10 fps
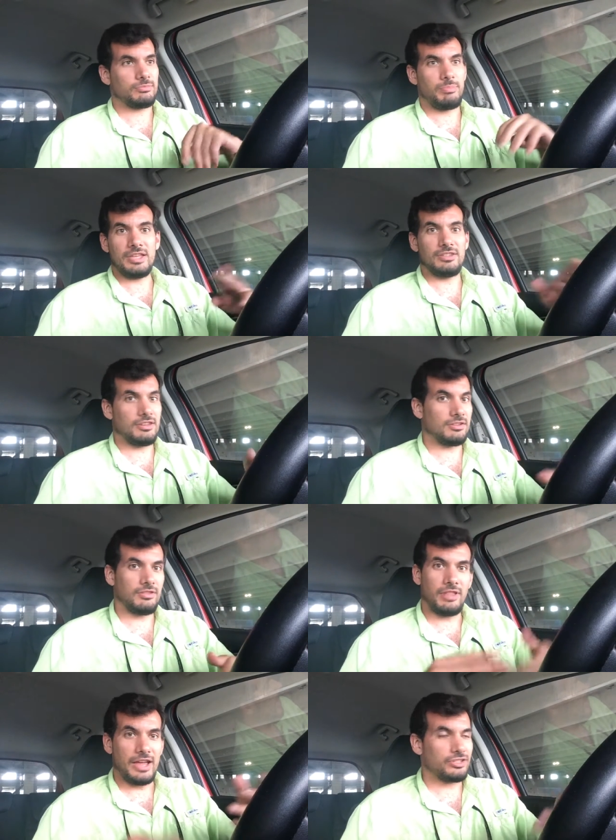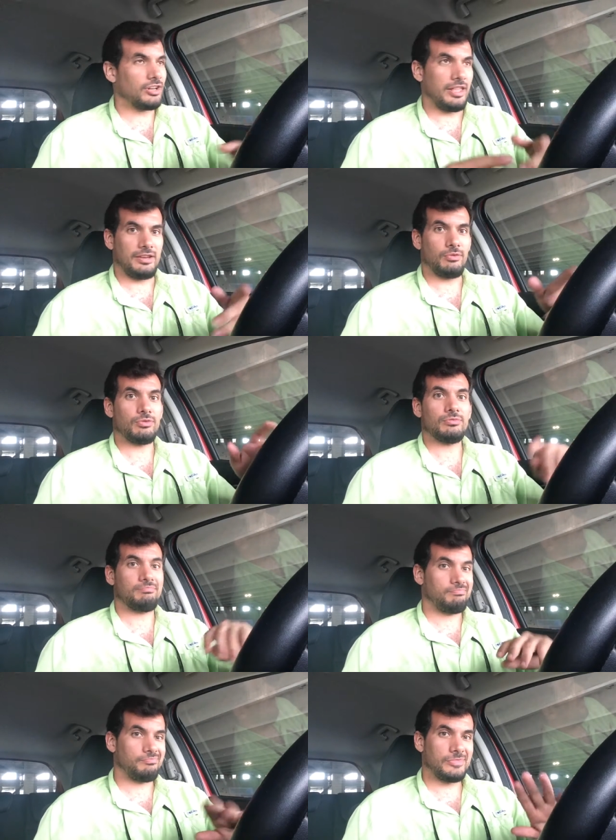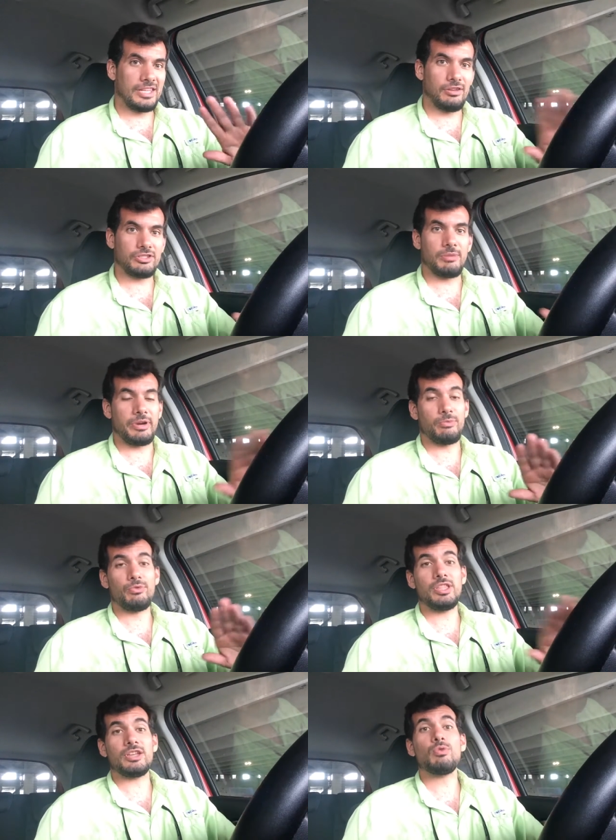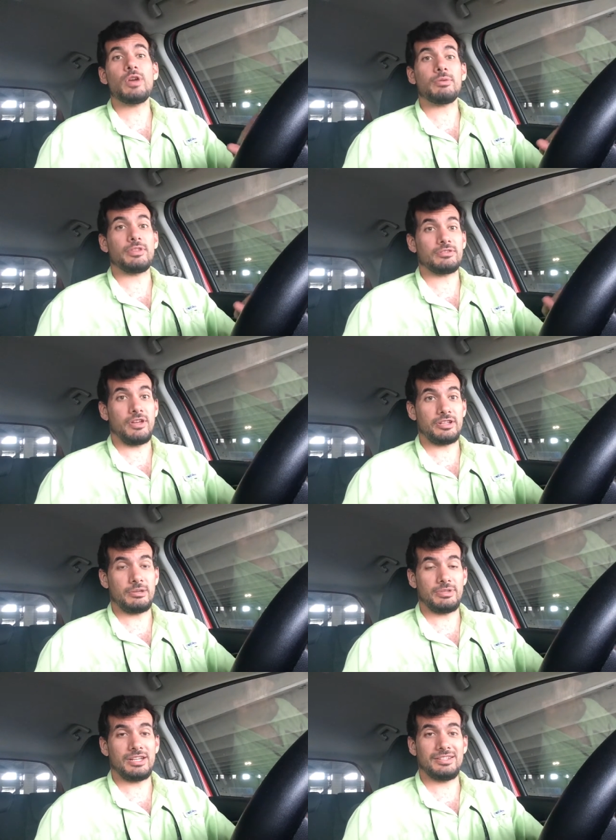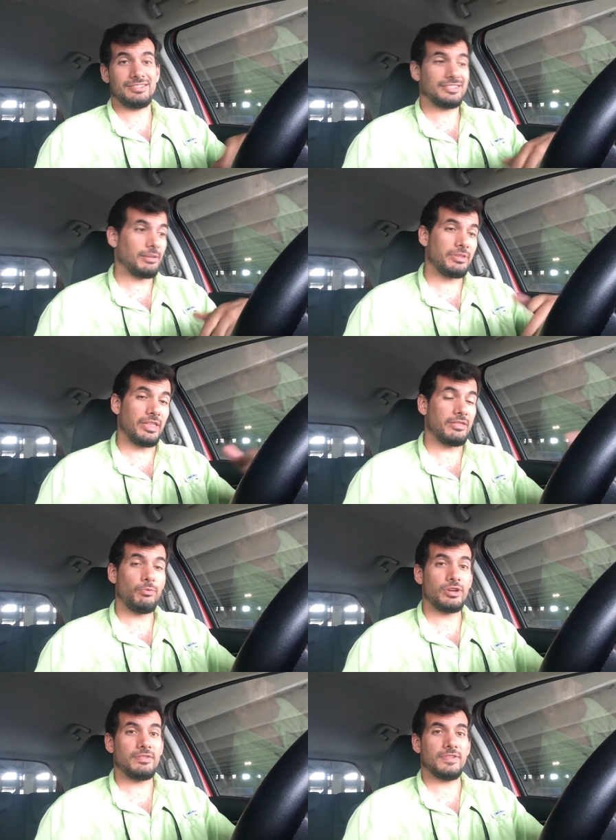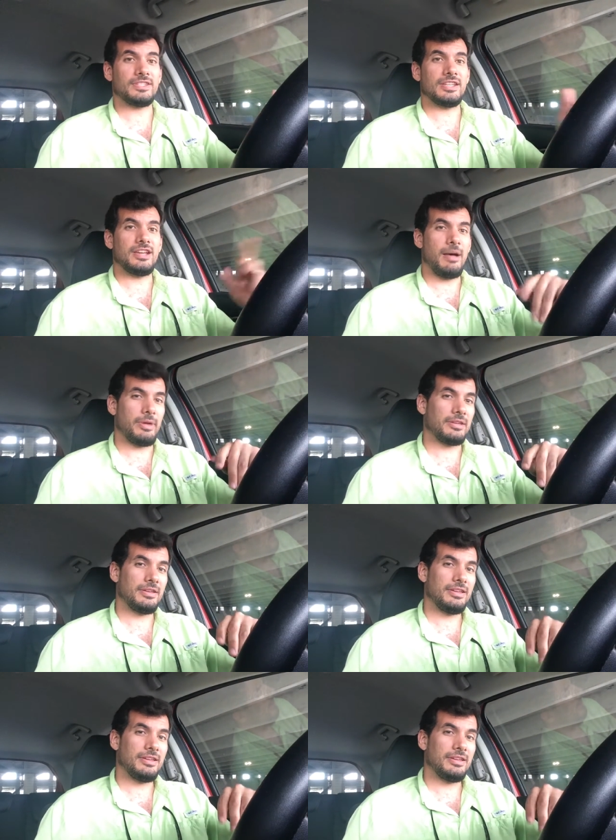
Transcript: Basically, it allows you to like kill someone really quick with a sloshing machine, something that they wouldn't even see coming.